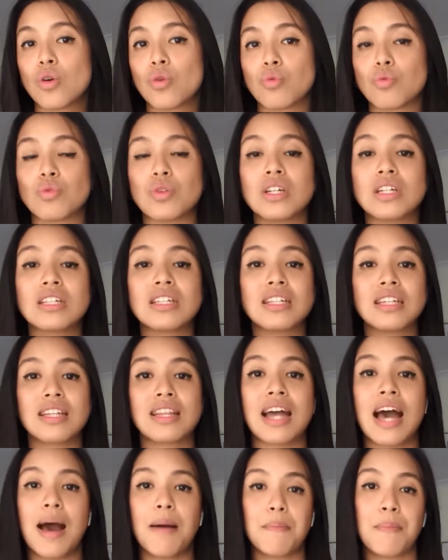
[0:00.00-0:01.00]
really
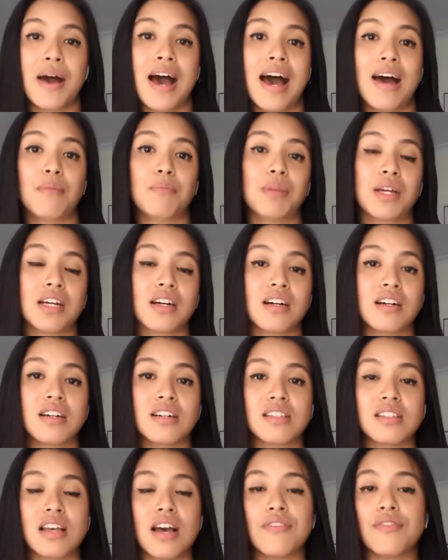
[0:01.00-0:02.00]
that bad
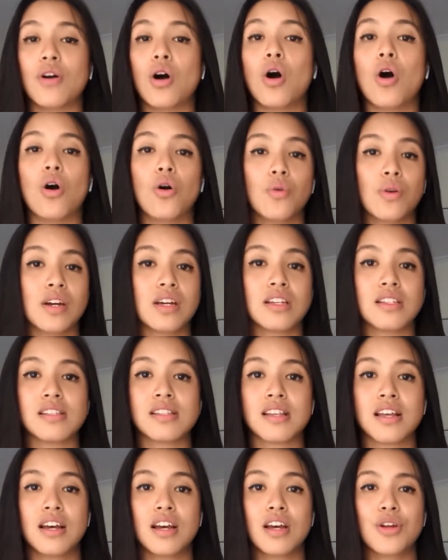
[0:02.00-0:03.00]
because I've
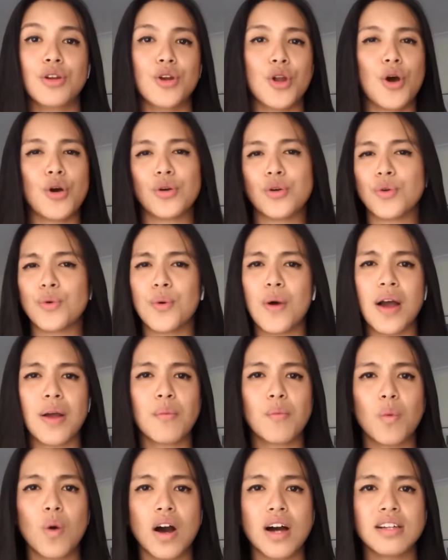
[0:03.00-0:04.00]
always known who I
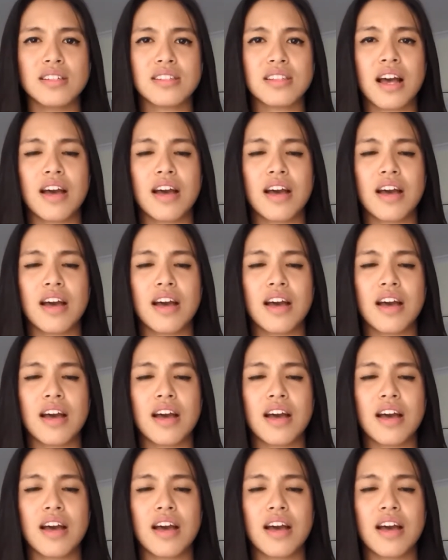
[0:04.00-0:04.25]
was.